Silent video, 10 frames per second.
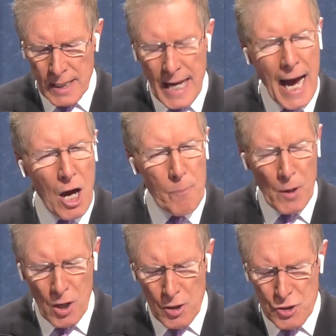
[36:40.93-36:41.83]

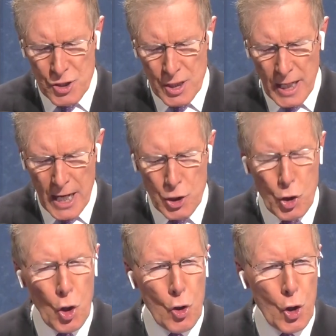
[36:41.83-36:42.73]
Cowbirds
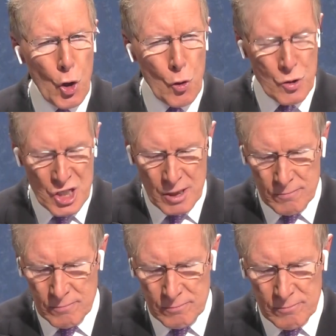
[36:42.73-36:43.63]
and cuckoos.
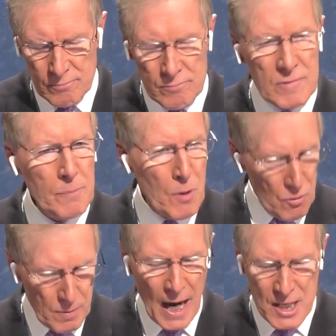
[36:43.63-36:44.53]
They're
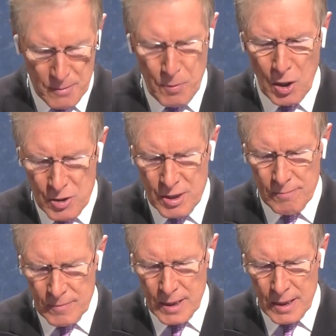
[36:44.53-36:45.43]
both kinds of
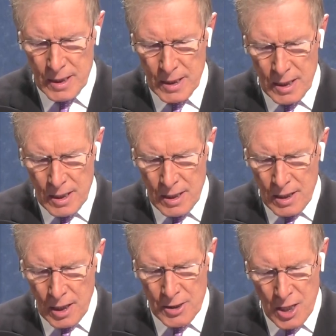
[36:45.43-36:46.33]
birds
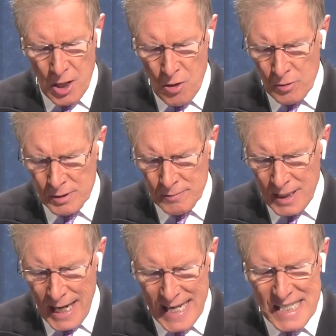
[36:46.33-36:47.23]
are known
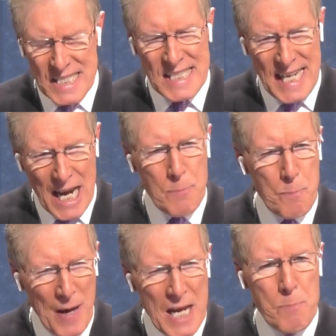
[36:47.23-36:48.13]
as
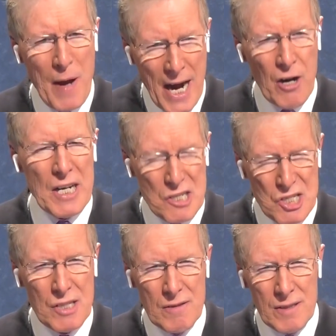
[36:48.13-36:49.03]
deadbeat
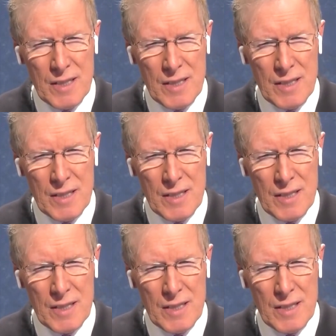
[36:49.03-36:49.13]
parents.